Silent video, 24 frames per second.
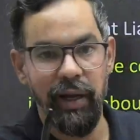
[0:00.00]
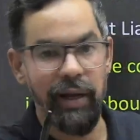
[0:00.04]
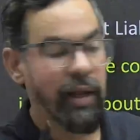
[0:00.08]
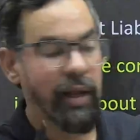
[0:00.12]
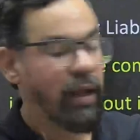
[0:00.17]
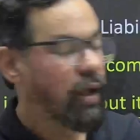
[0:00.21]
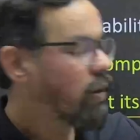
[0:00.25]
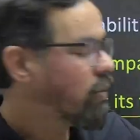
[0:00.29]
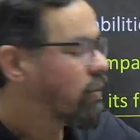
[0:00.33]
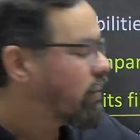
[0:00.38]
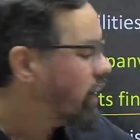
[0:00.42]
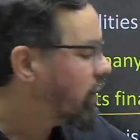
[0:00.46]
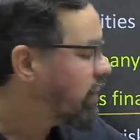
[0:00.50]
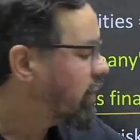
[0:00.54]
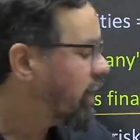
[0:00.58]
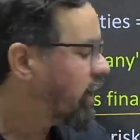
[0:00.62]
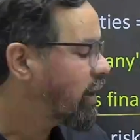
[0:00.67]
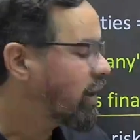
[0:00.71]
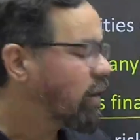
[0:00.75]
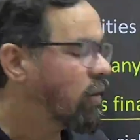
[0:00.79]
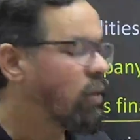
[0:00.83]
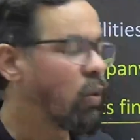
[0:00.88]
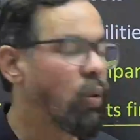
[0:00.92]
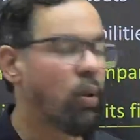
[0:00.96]
Why they are
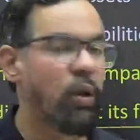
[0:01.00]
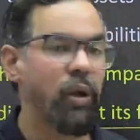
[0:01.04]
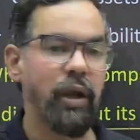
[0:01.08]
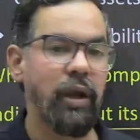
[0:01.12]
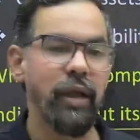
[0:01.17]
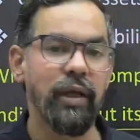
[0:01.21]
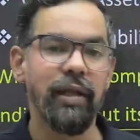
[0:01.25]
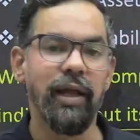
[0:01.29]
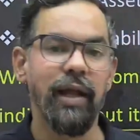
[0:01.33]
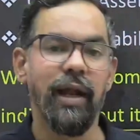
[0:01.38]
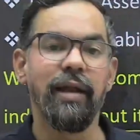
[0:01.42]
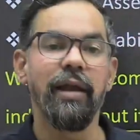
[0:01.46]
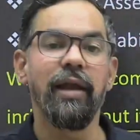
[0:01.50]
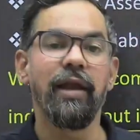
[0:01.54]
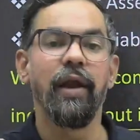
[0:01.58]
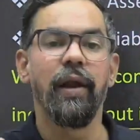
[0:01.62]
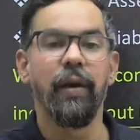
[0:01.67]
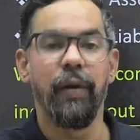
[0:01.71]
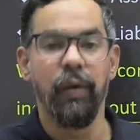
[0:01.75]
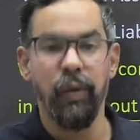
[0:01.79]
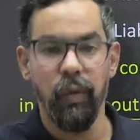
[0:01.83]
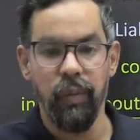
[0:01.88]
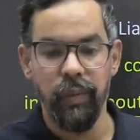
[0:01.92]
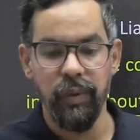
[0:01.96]
holding that 8 rupees?